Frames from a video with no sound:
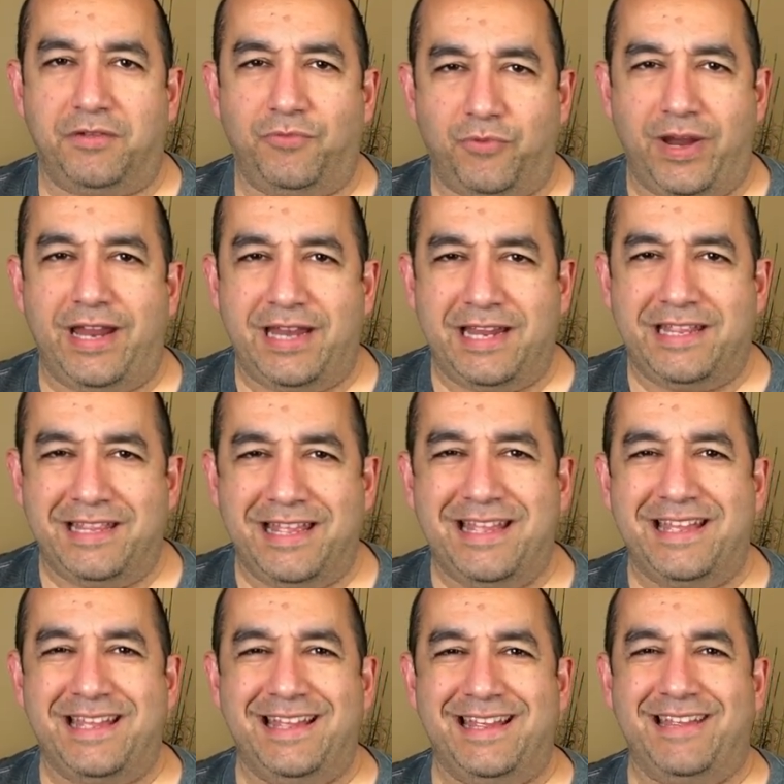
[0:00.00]
rein in,
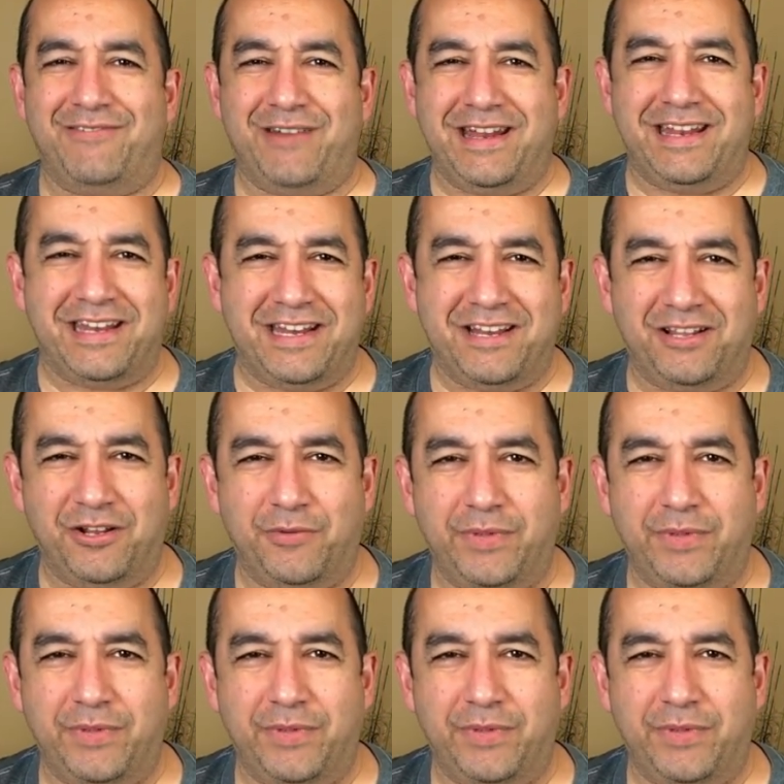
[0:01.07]
rein it in a little